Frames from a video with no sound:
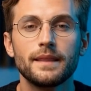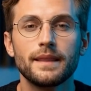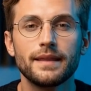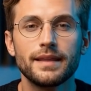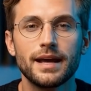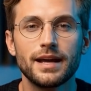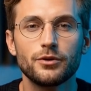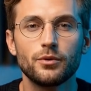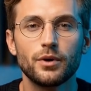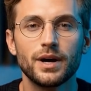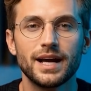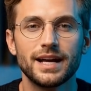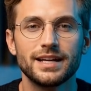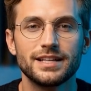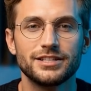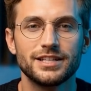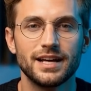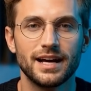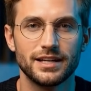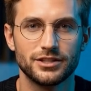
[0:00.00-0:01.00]
That's why I
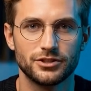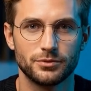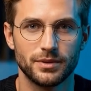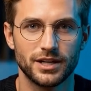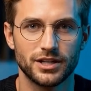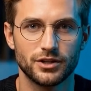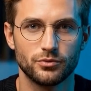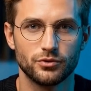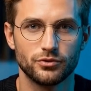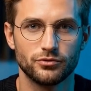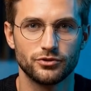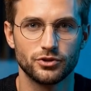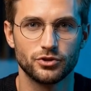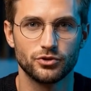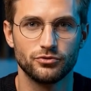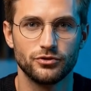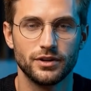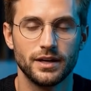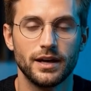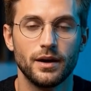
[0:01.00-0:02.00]
decided to make a review
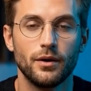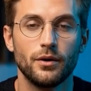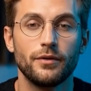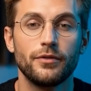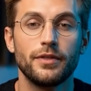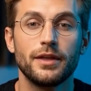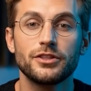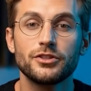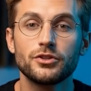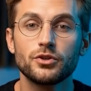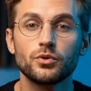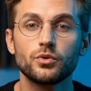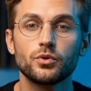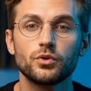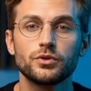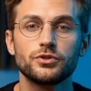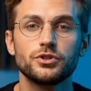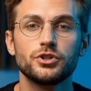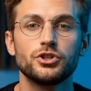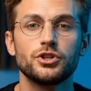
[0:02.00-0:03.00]
video of this
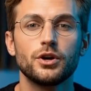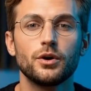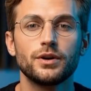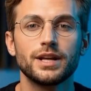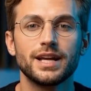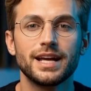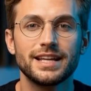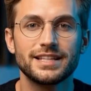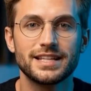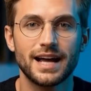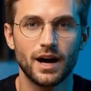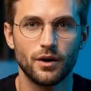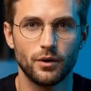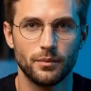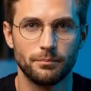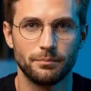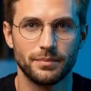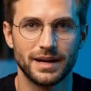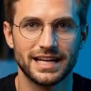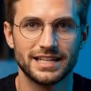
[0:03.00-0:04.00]
tool to showcase how
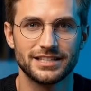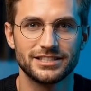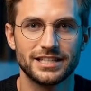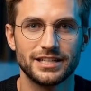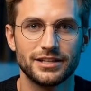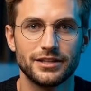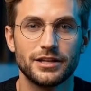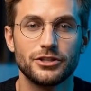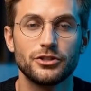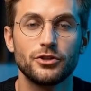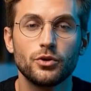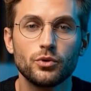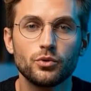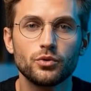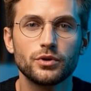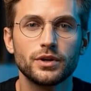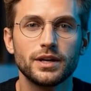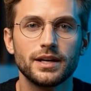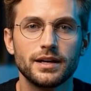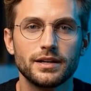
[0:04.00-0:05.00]
amazing this
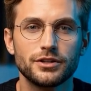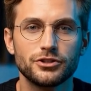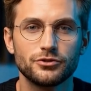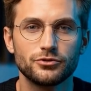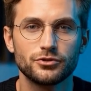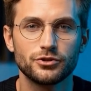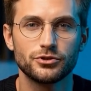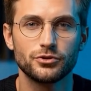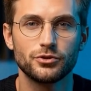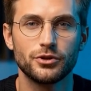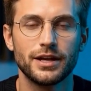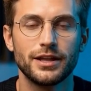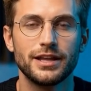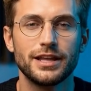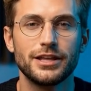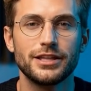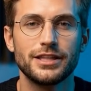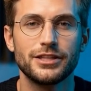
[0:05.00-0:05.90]
tool is for 3D